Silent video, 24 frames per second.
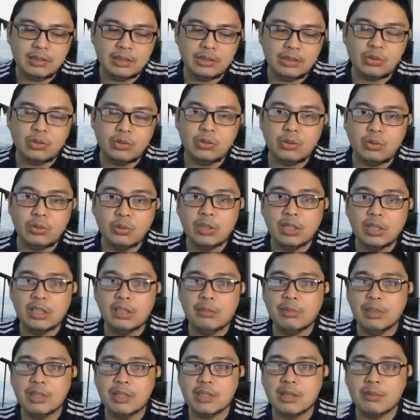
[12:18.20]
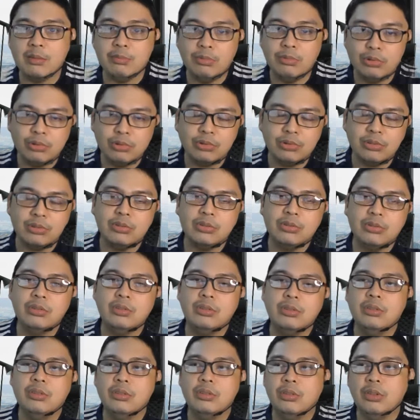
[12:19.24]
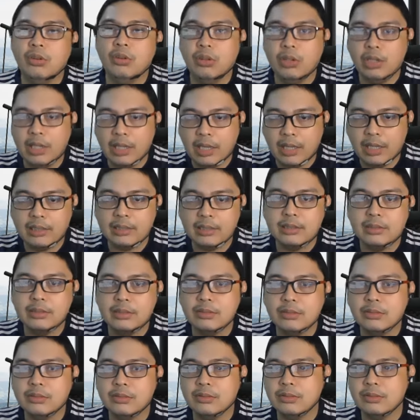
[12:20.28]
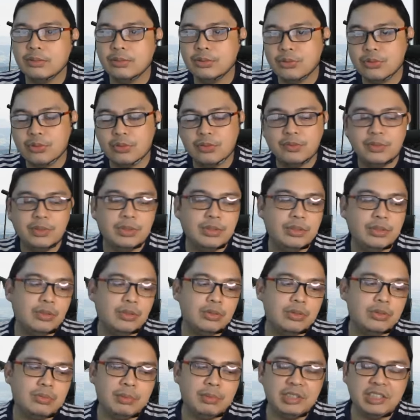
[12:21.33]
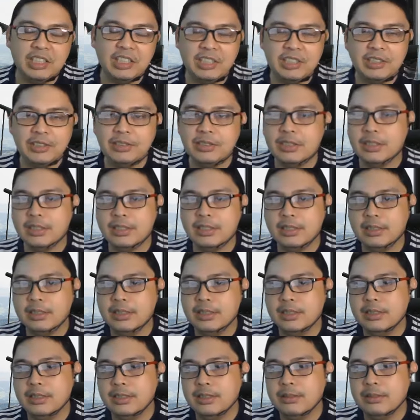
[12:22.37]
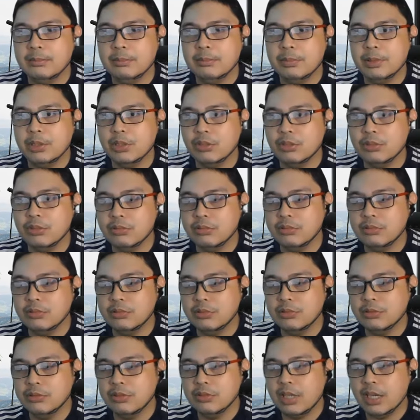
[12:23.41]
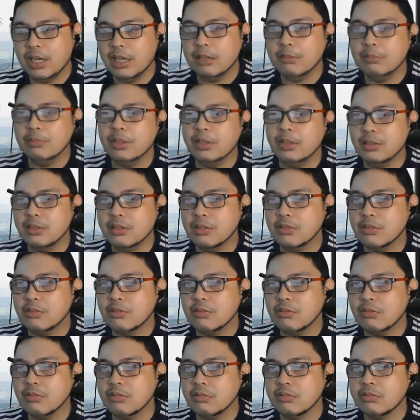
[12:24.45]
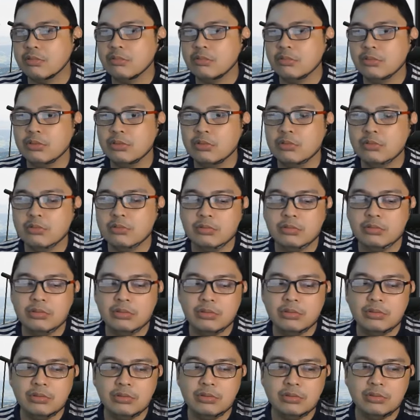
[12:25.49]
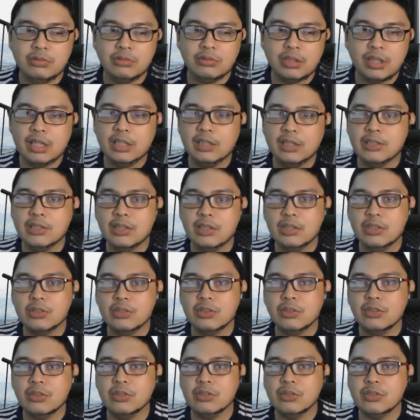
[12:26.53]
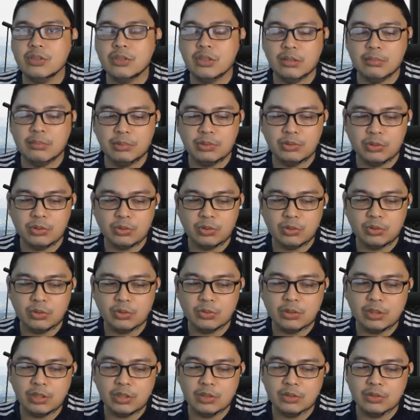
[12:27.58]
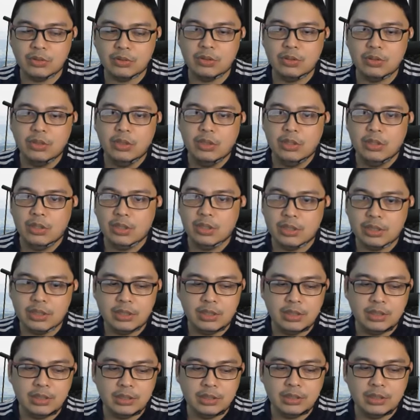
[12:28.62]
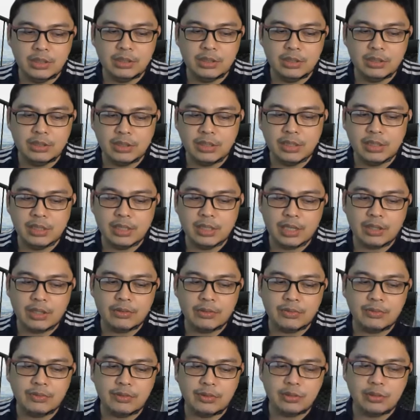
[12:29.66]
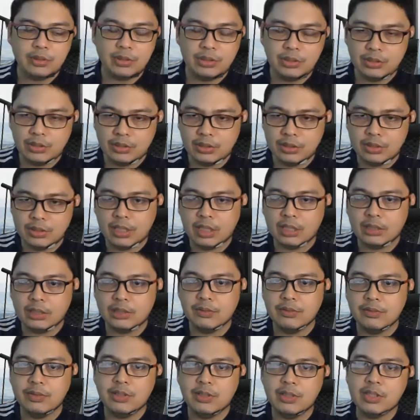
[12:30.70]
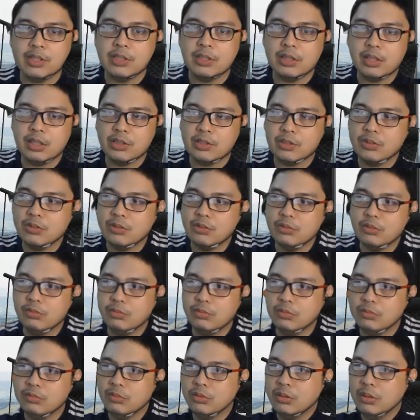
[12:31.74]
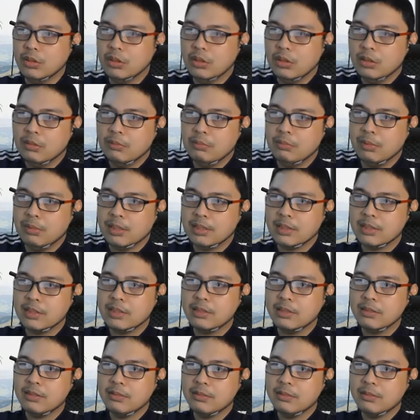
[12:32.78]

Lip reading: natutunan naman sa book, online, no, YouTube videos, madali yun. Pero yung habit, no, yung realization na matututunan nyo in real life or in the activities, kasi yung mas